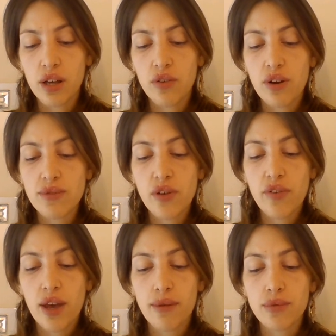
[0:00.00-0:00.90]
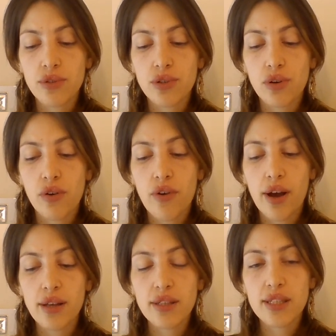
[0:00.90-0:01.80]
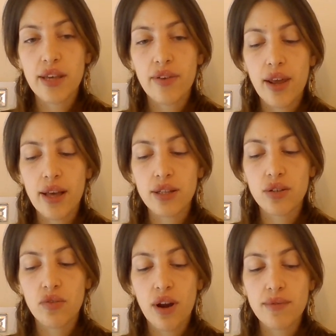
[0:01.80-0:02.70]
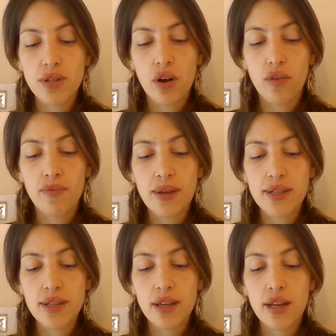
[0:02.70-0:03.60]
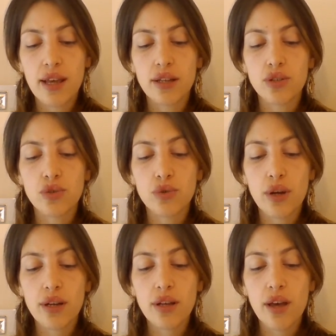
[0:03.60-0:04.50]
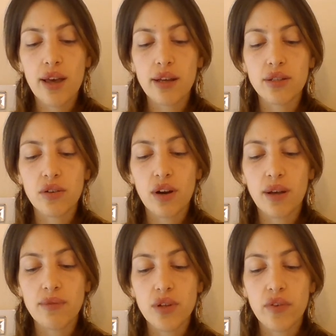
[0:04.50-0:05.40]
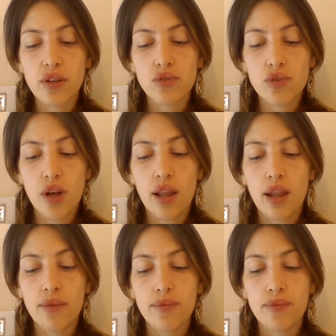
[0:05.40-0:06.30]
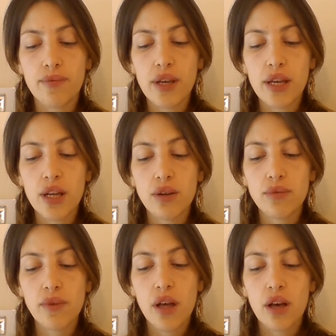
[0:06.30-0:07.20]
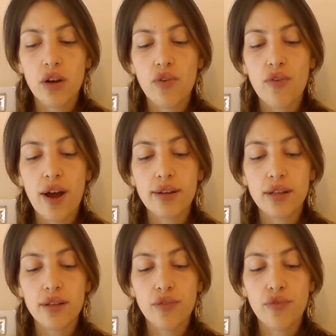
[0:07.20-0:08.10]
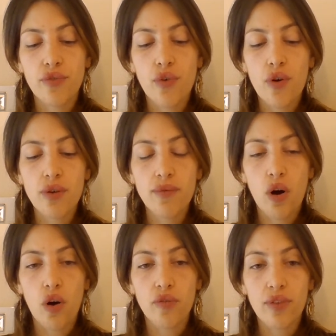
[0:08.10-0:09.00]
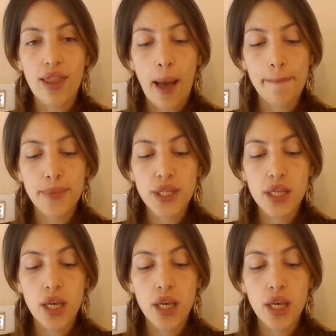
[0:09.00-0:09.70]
grams of carbon tetrachloride, 7-8 grams of benzene, and 28 grams of anhydrous aluminium chloride in the form of lumps.